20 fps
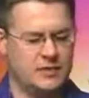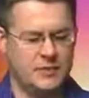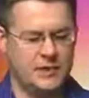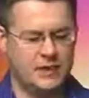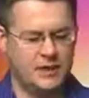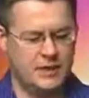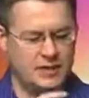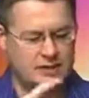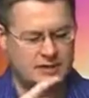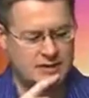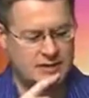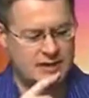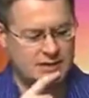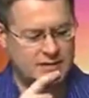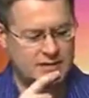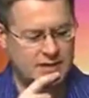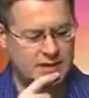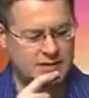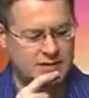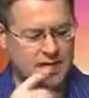And Shabir looks at
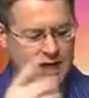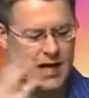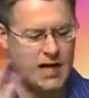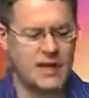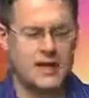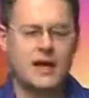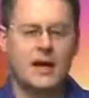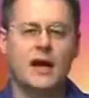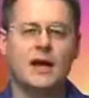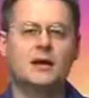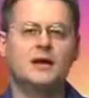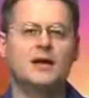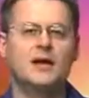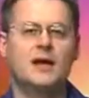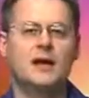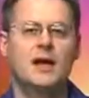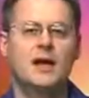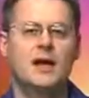that and says, "Oh yeah,